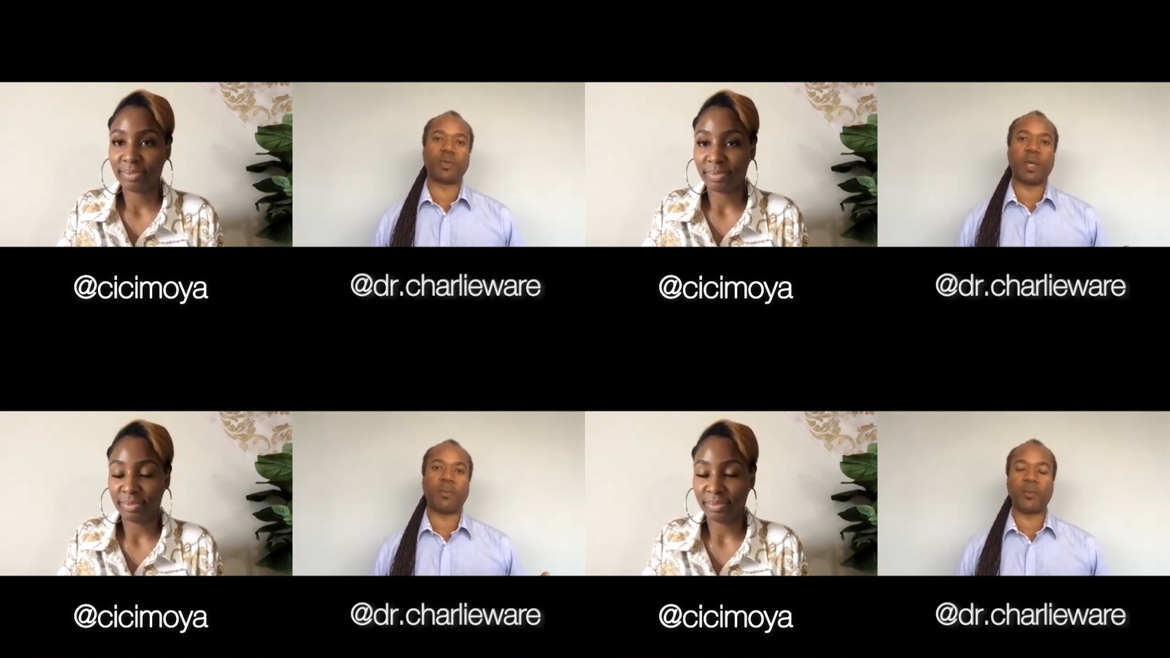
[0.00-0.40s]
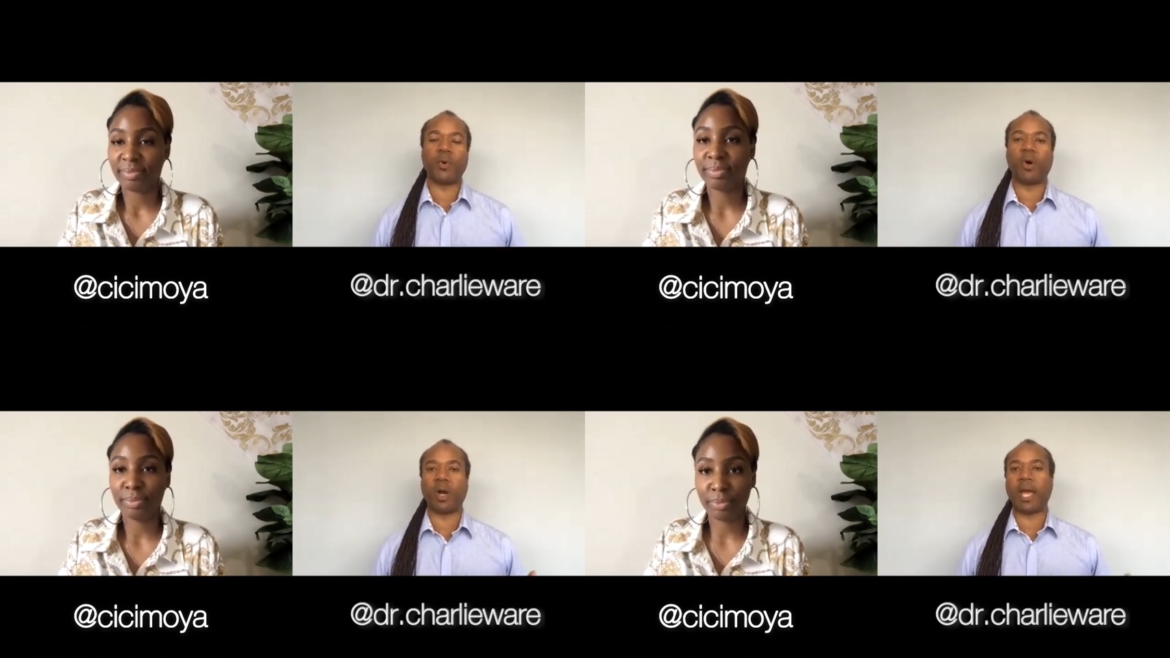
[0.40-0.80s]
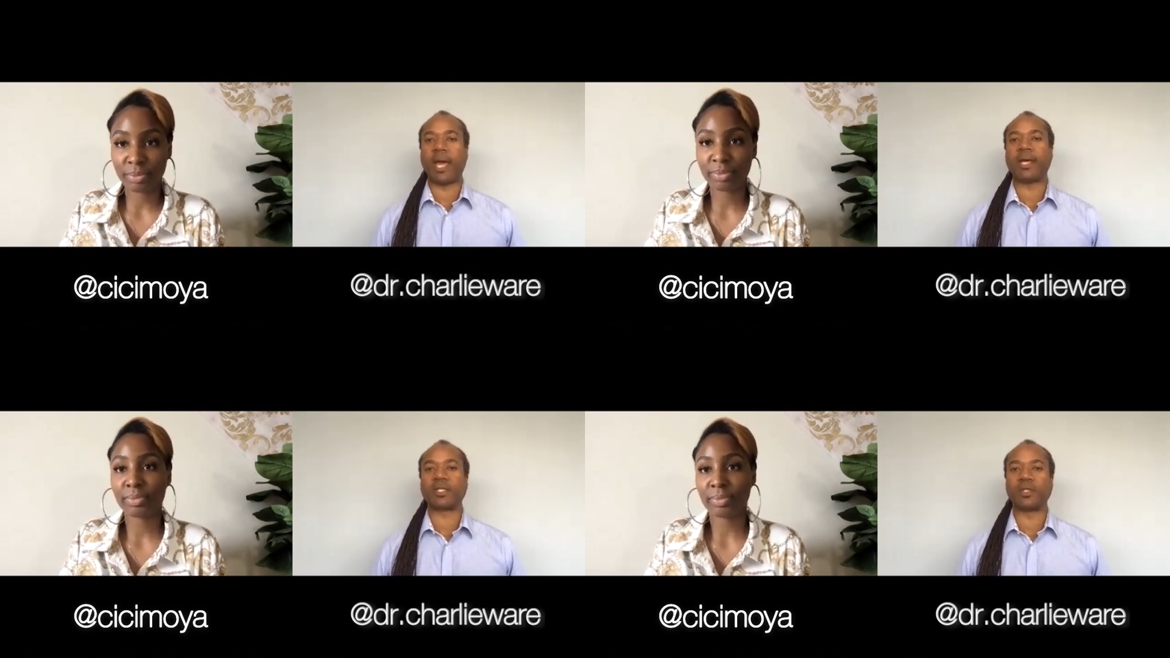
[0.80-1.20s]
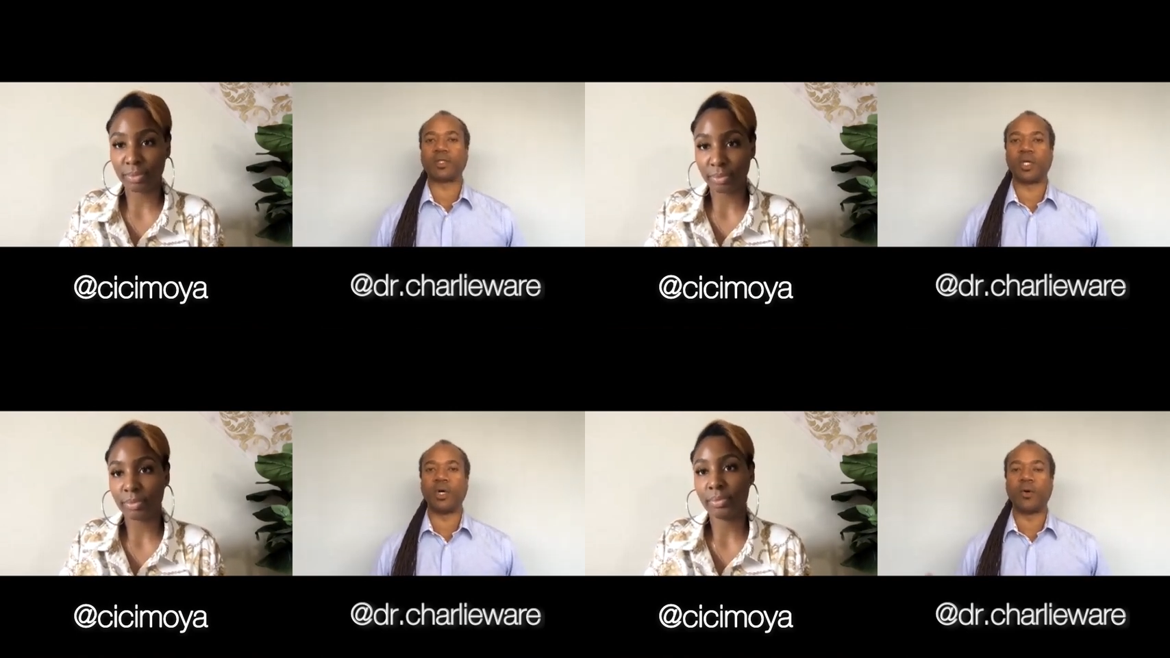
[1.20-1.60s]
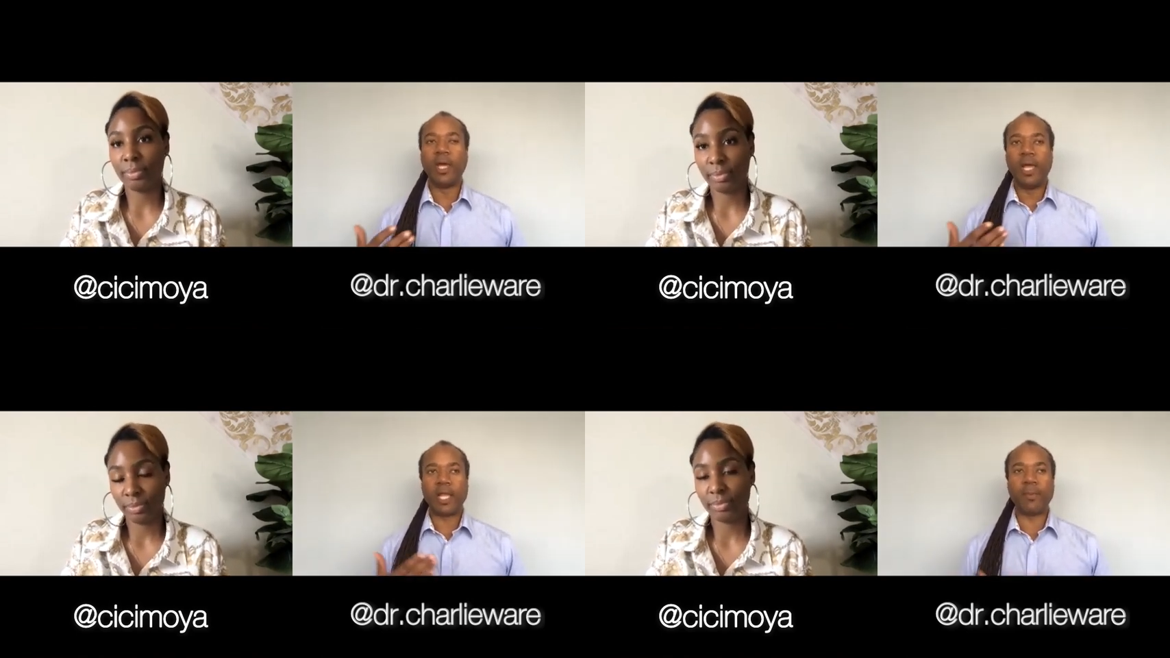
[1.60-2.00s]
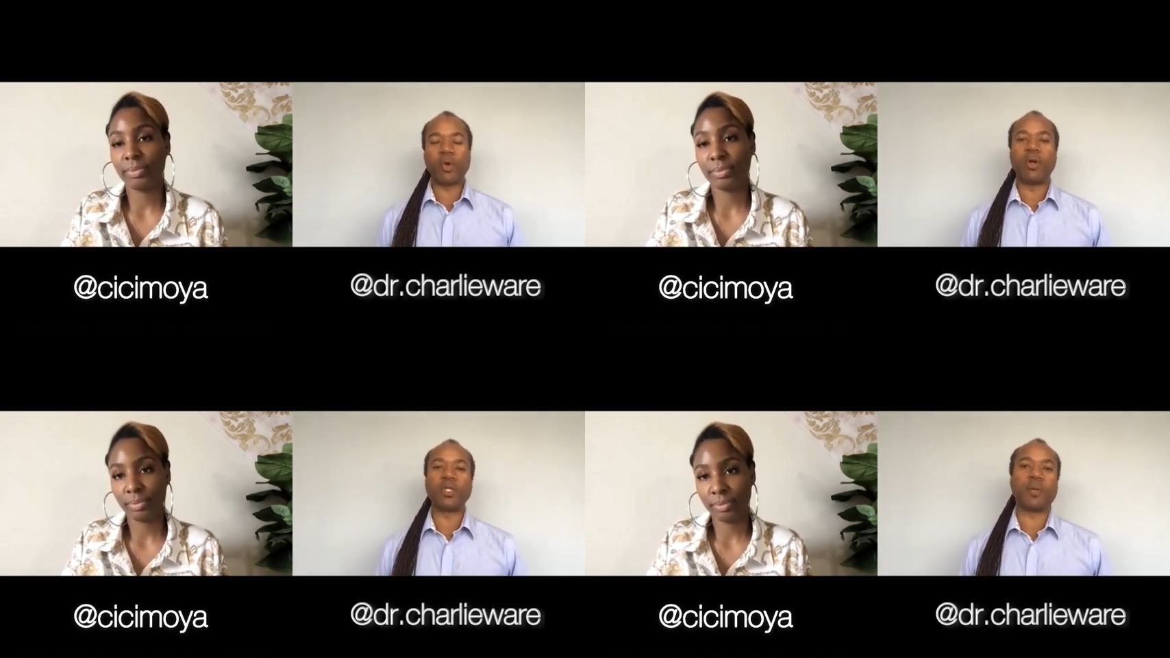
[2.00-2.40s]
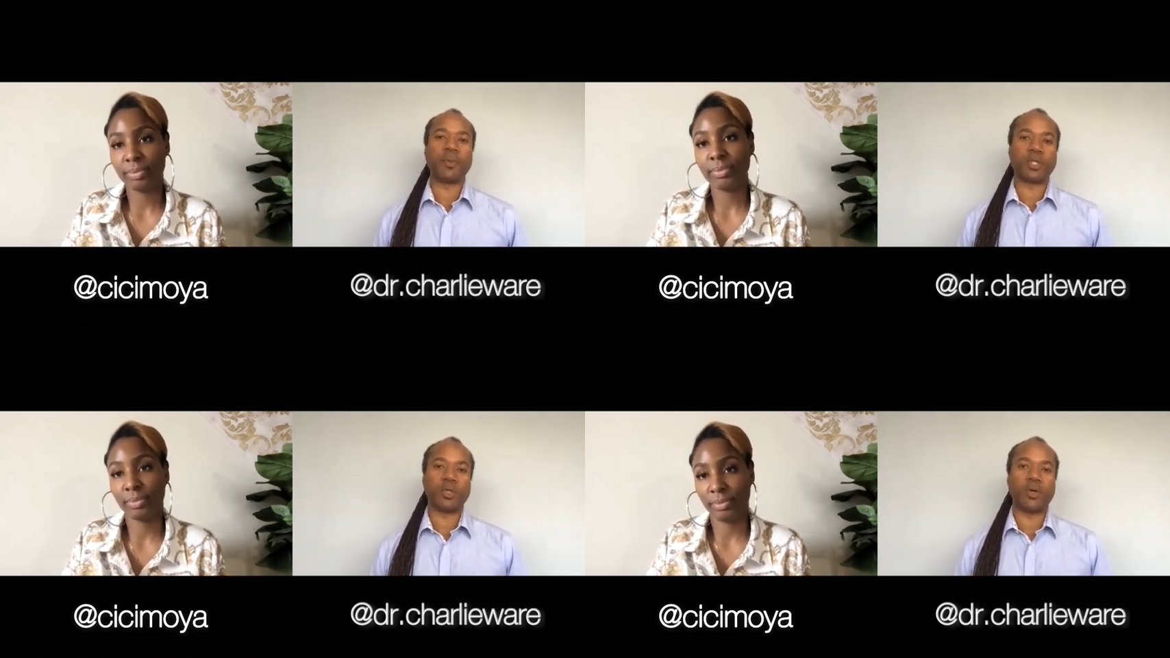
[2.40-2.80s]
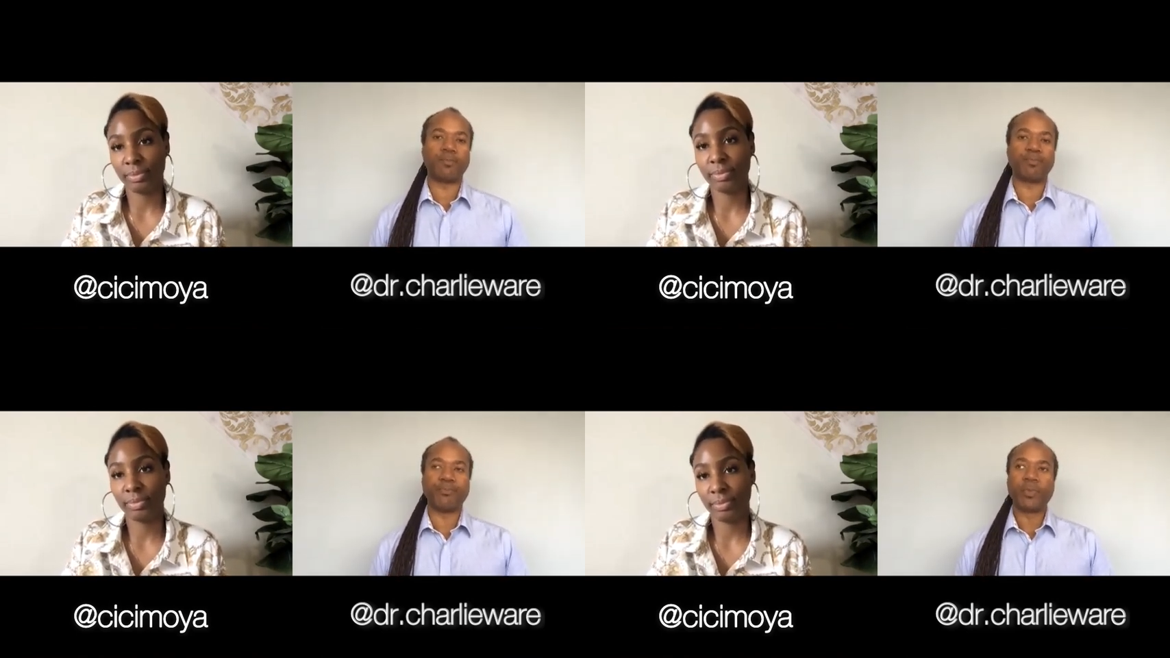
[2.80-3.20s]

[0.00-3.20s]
Speaker 1: that people are asking. So let me go and jump into it